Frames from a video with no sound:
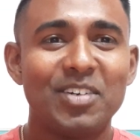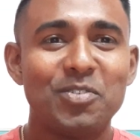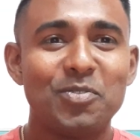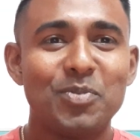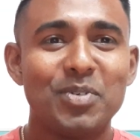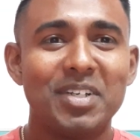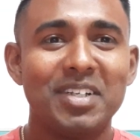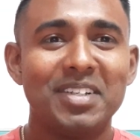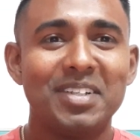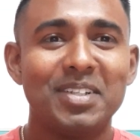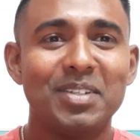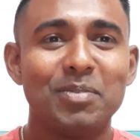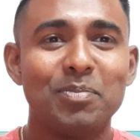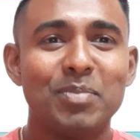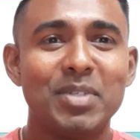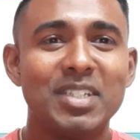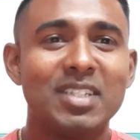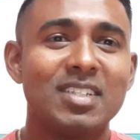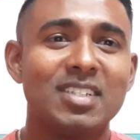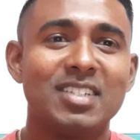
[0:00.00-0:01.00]
will
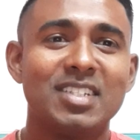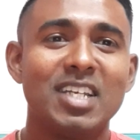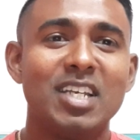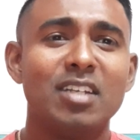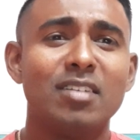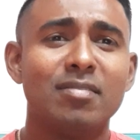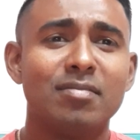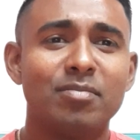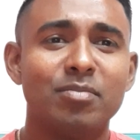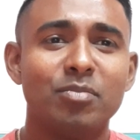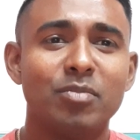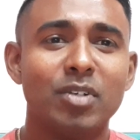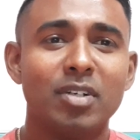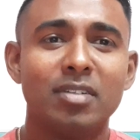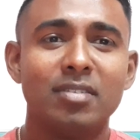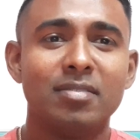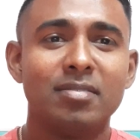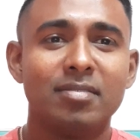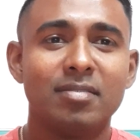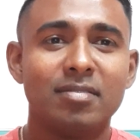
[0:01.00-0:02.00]
be sustained
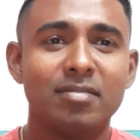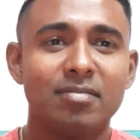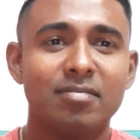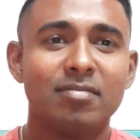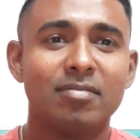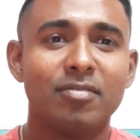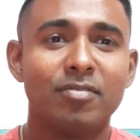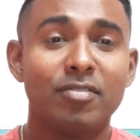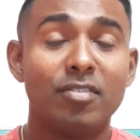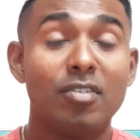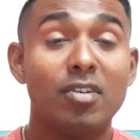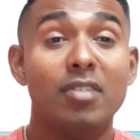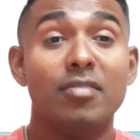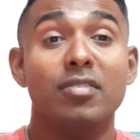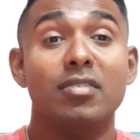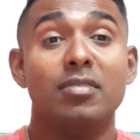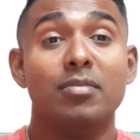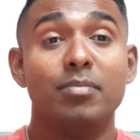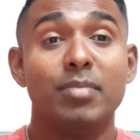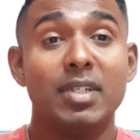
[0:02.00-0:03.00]

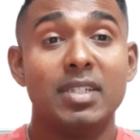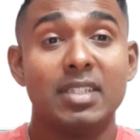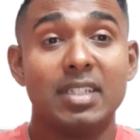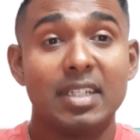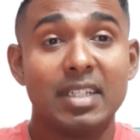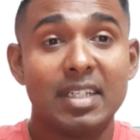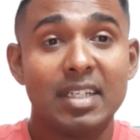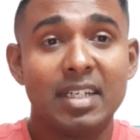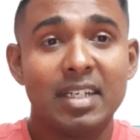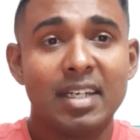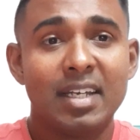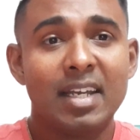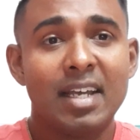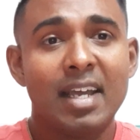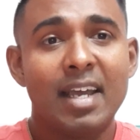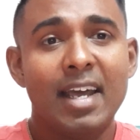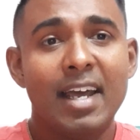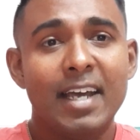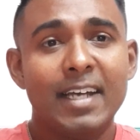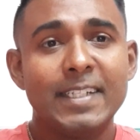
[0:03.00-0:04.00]
forever, basically.
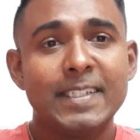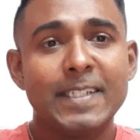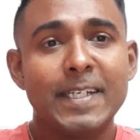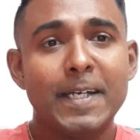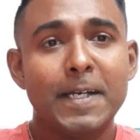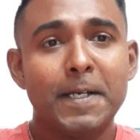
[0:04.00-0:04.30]
And